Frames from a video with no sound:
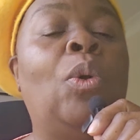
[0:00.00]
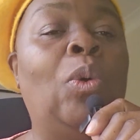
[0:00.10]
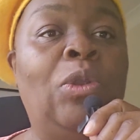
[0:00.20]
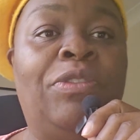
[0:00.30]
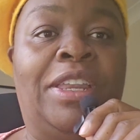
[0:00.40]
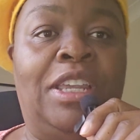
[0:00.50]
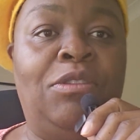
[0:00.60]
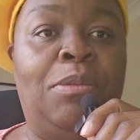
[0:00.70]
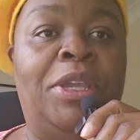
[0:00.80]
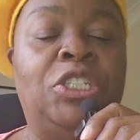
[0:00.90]
All of that
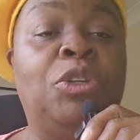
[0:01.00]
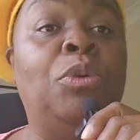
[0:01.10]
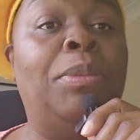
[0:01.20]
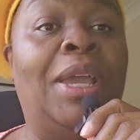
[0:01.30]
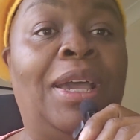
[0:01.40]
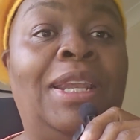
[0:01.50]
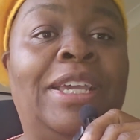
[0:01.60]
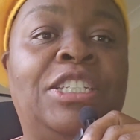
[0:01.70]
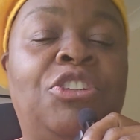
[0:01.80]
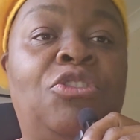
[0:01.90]
information will be
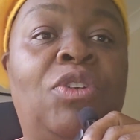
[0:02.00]
highlighted in